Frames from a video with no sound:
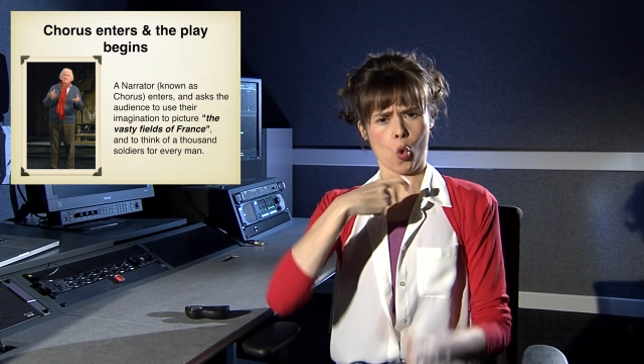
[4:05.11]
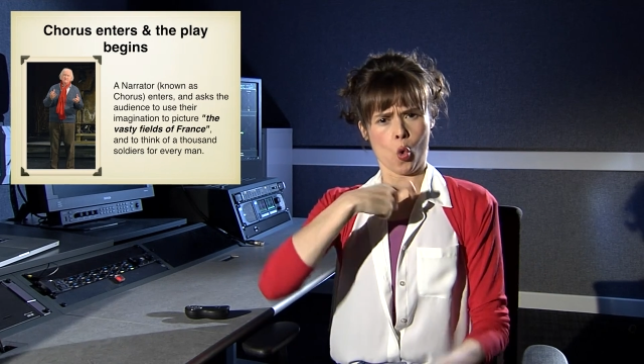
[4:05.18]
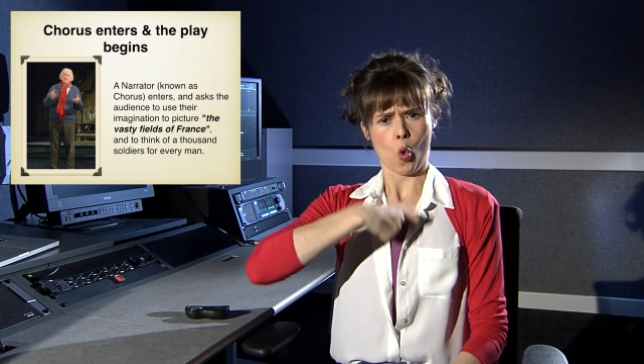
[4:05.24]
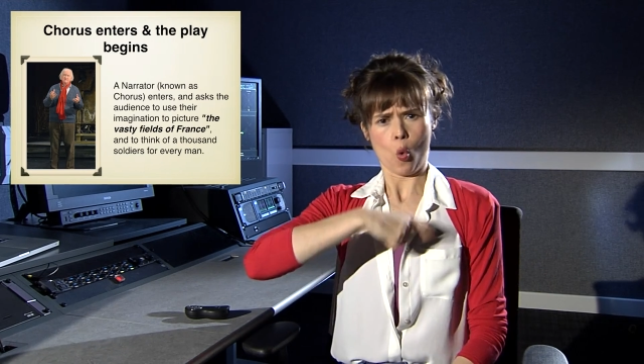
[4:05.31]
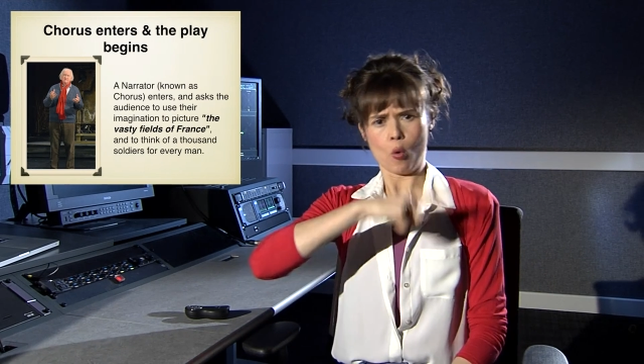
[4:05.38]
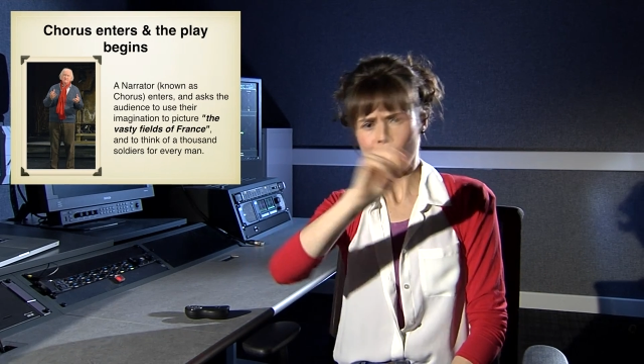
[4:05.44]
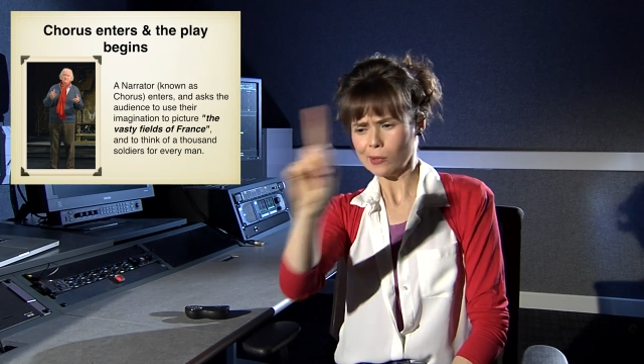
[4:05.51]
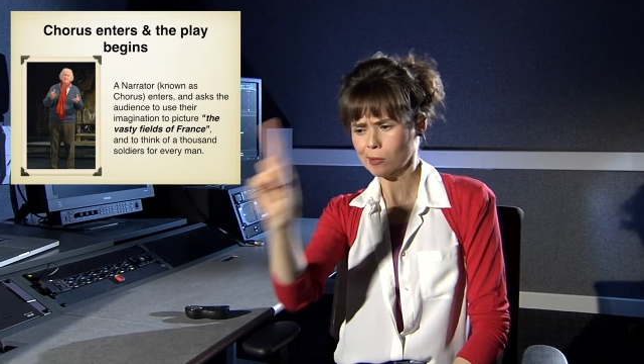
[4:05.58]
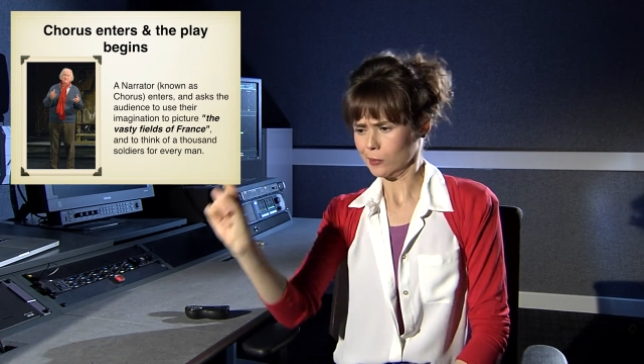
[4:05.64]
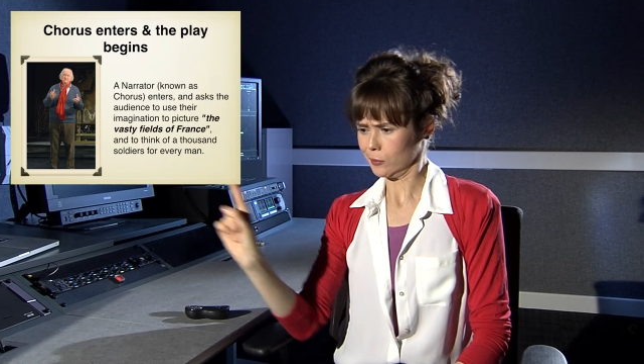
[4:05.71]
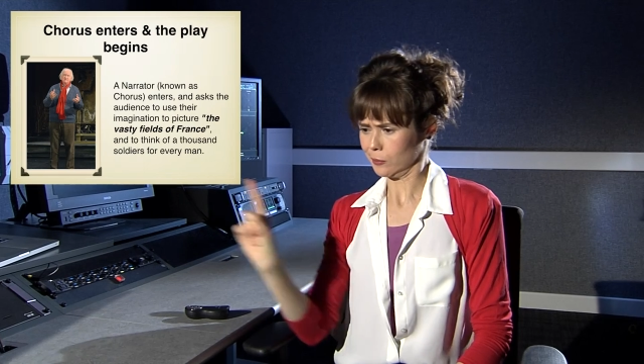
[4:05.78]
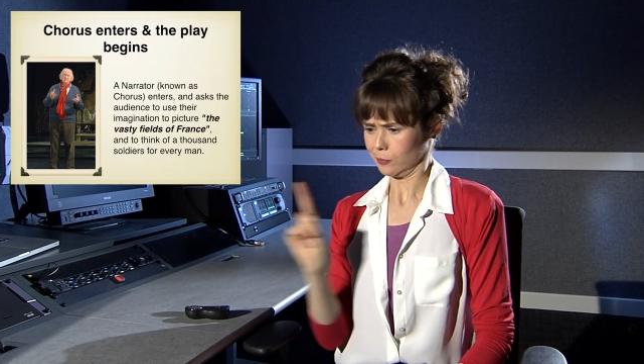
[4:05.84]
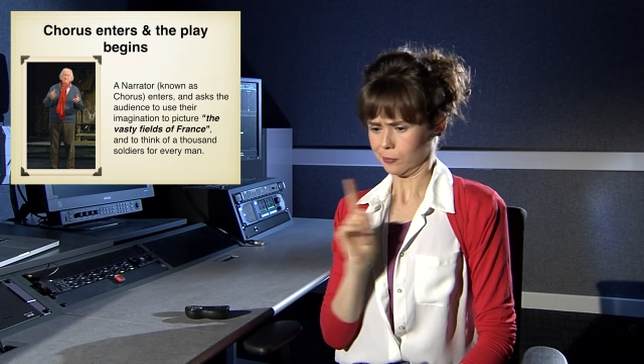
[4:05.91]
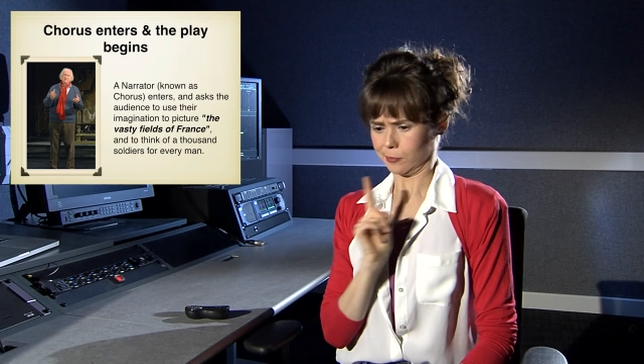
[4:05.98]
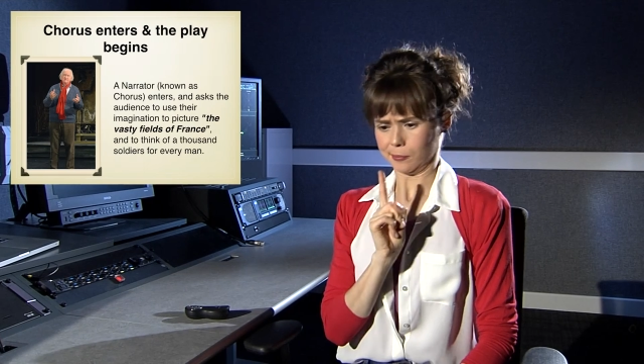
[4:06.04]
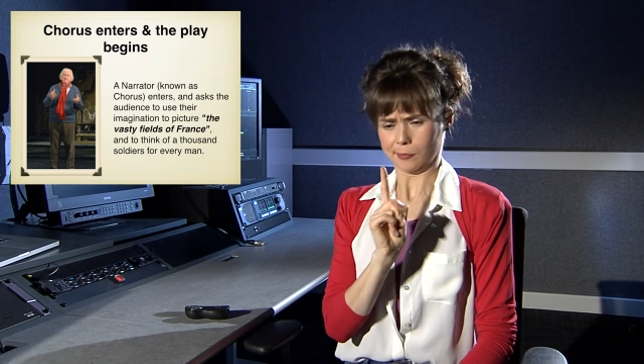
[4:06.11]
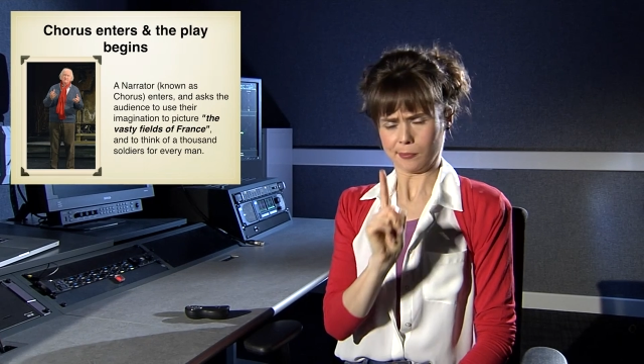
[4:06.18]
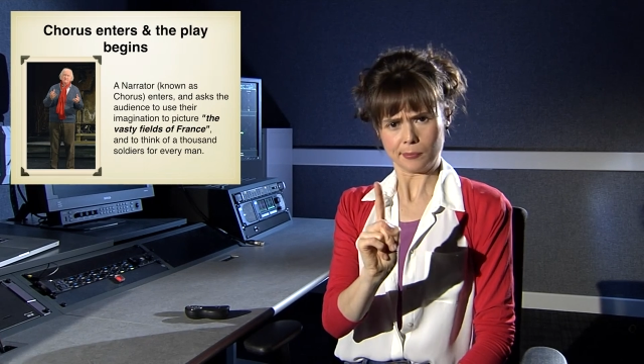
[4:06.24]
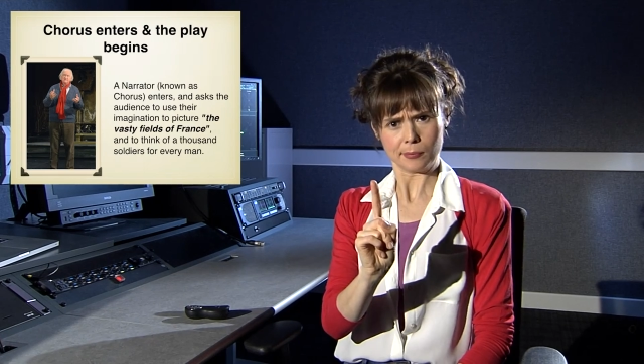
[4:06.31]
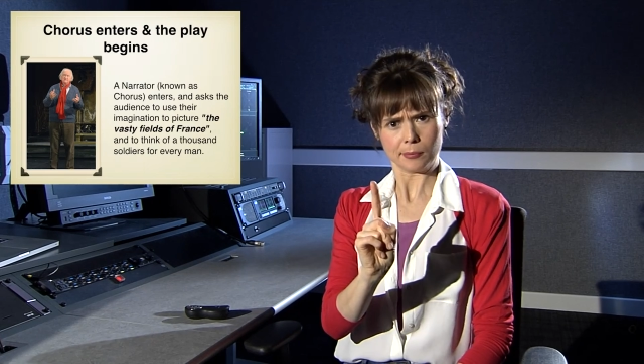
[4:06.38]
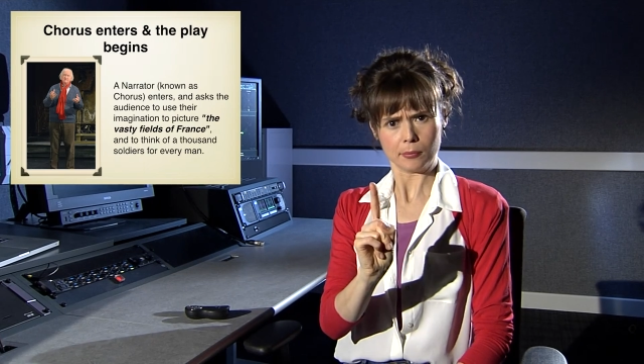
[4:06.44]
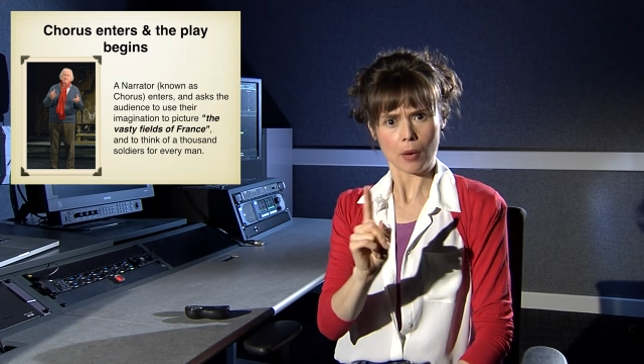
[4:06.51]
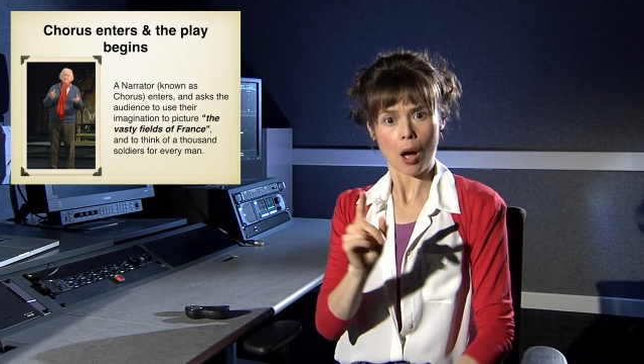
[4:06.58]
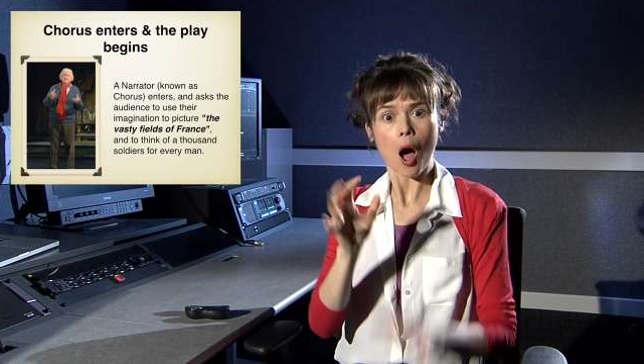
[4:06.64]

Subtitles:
Chorus enters.